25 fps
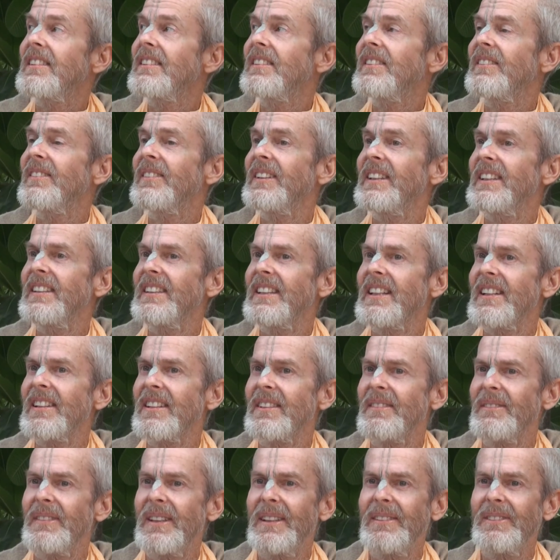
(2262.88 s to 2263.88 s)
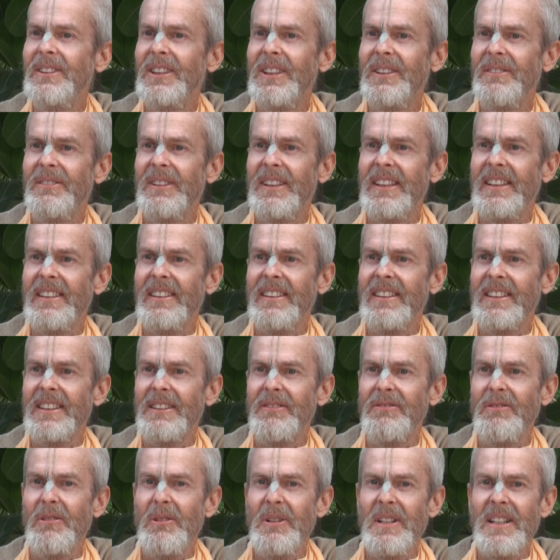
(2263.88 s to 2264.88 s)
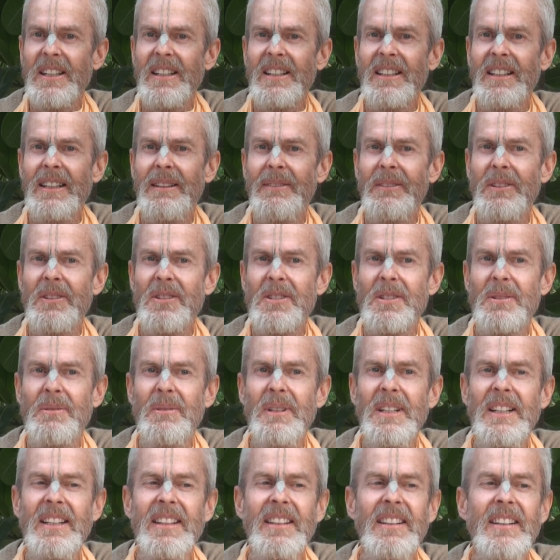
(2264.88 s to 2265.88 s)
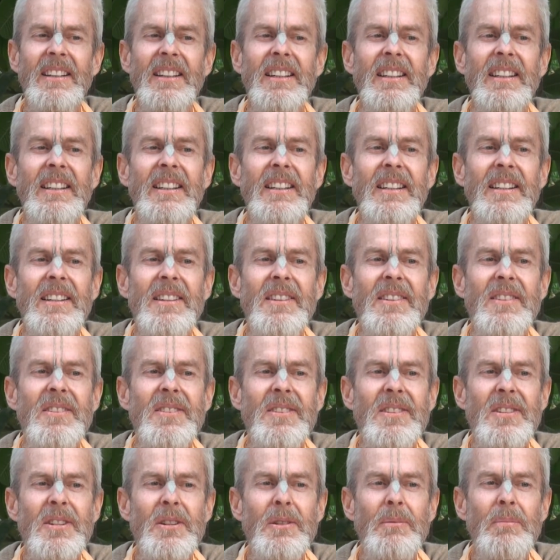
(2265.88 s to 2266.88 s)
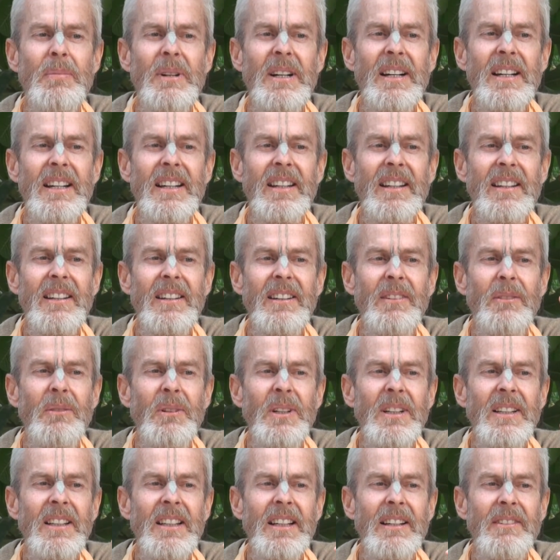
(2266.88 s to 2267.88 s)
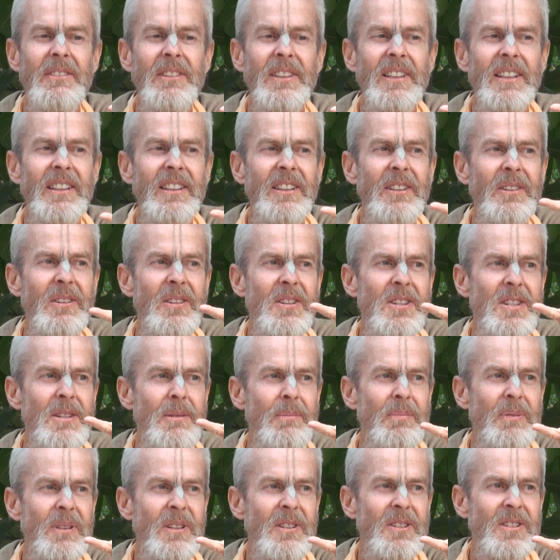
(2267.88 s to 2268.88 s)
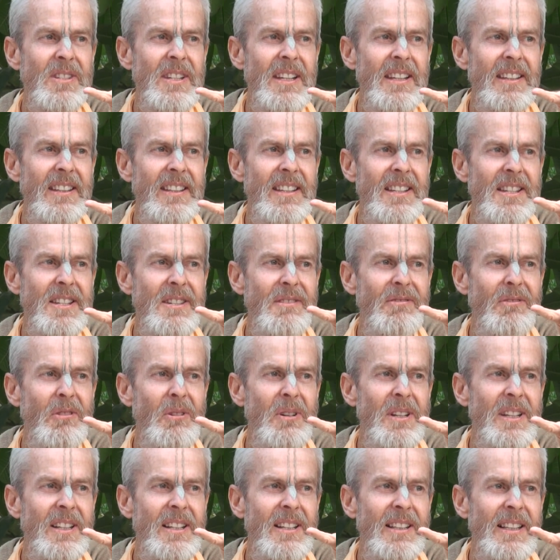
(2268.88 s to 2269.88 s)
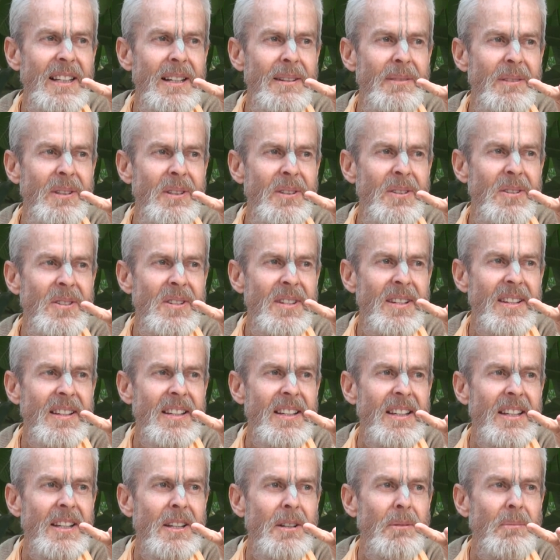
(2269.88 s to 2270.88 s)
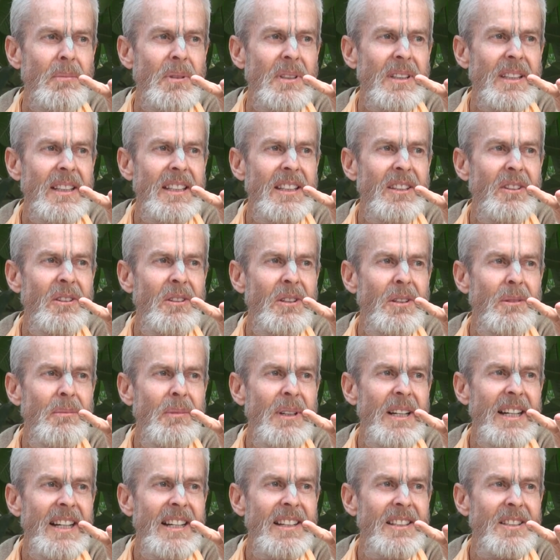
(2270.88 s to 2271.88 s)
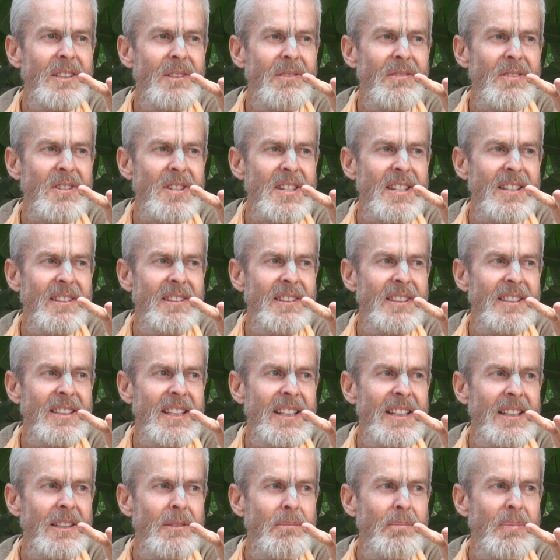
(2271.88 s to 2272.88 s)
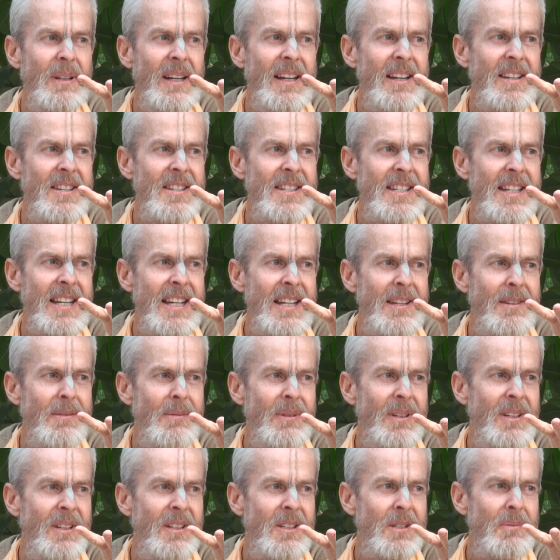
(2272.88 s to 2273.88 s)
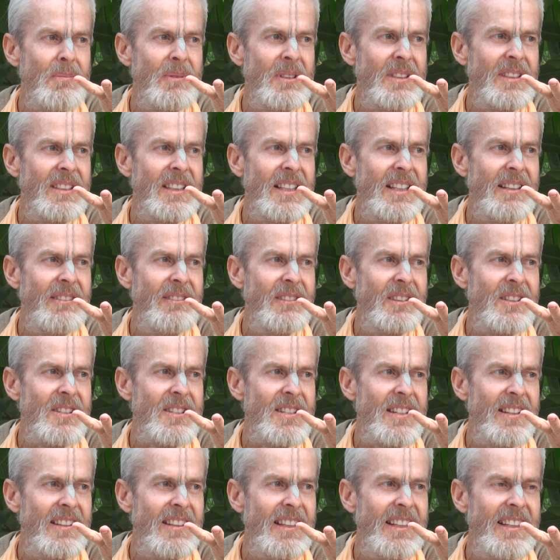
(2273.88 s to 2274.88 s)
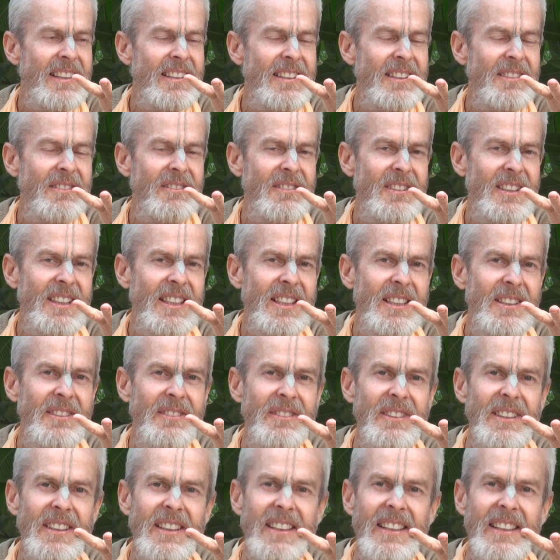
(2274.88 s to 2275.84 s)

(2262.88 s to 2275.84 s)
way down on Vamshivat. It's 40 kilometers away. So by one level, the lotus appears like this, 40 kilometers. But then Yogamaya, to facilitate the pastimes, because Vrindavan is the land of love,